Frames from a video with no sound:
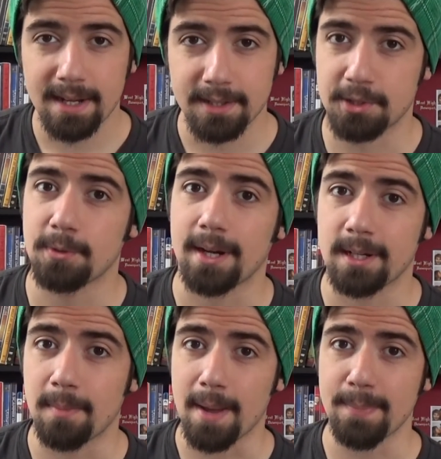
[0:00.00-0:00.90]
is
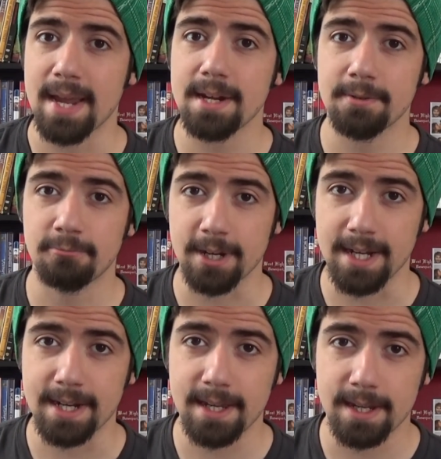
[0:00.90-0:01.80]
directed by Peyton
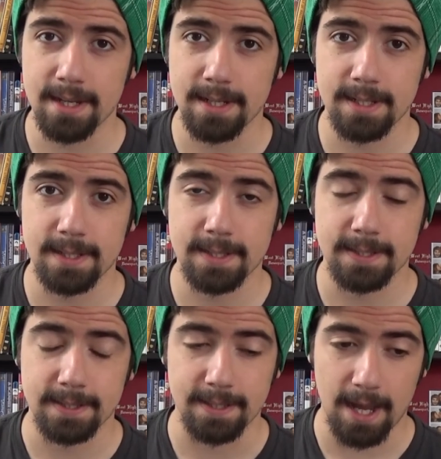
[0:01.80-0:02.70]
Reed,
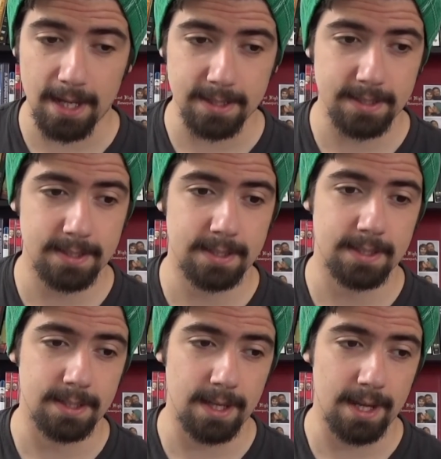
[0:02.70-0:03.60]
not
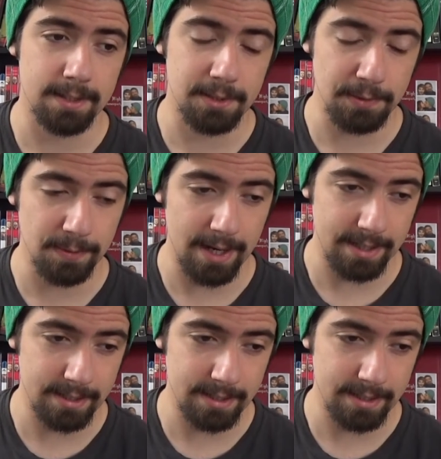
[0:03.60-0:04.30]
Edgar Wright,